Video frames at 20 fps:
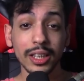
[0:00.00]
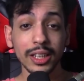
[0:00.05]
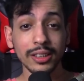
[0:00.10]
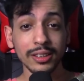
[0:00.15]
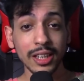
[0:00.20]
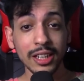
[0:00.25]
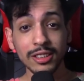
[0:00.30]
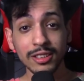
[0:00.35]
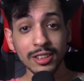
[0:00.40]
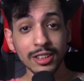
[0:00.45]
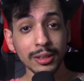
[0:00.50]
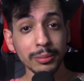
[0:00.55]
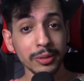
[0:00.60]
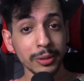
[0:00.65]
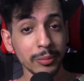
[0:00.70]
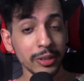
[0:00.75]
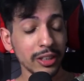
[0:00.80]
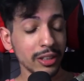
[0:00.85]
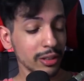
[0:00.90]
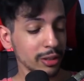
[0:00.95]
And that's gonna
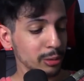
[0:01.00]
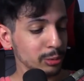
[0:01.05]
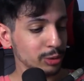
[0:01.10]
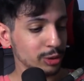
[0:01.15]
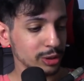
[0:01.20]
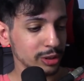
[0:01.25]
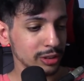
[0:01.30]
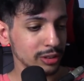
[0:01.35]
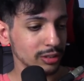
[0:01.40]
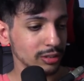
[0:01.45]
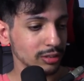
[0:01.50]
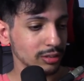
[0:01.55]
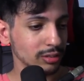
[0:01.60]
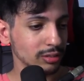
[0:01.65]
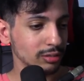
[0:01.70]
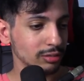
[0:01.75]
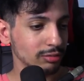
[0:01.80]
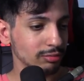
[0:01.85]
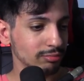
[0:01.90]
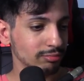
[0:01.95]
be my closure.
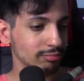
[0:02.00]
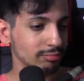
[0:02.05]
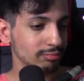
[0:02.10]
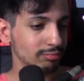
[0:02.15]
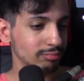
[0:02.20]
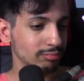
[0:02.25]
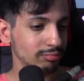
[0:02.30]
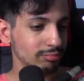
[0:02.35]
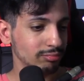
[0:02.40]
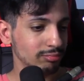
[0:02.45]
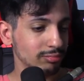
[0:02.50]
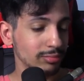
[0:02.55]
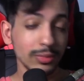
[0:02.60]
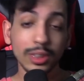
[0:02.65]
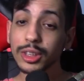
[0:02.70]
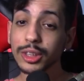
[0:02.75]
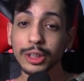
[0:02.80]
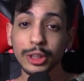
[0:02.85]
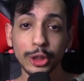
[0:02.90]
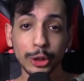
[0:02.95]

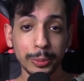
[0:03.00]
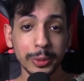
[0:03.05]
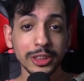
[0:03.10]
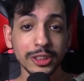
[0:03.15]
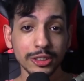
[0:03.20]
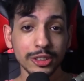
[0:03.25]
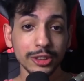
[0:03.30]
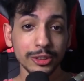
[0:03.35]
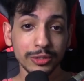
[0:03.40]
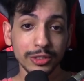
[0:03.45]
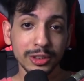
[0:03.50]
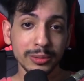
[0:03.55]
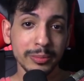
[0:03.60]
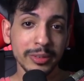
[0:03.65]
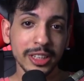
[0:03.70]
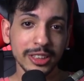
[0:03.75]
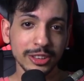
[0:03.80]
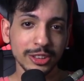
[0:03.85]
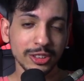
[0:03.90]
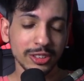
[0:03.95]
Lumi deserves the
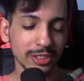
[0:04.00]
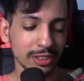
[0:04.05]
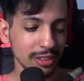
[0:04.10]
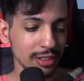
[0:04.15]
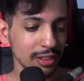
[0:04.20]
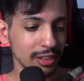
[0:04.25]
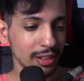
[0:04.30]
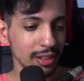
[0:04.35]
best.